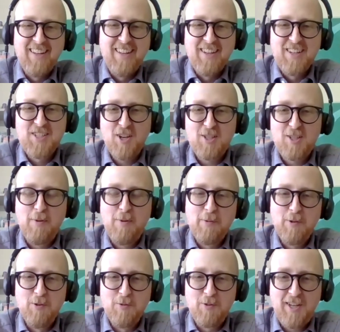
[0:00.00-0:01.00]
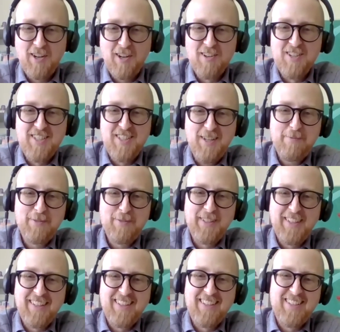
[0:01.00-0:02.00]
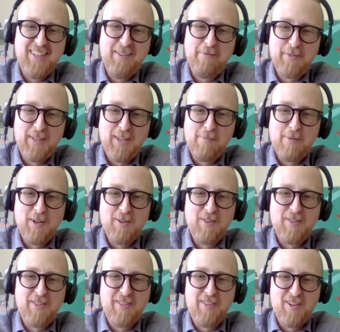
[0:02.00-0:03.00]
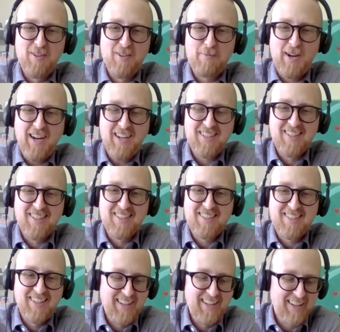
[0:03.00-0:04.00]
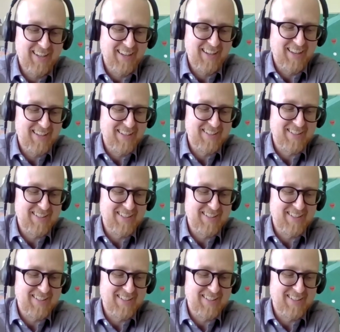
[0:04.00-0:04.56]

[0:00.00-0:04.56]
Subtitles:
talk to people who care deeply, deeply about their practice. And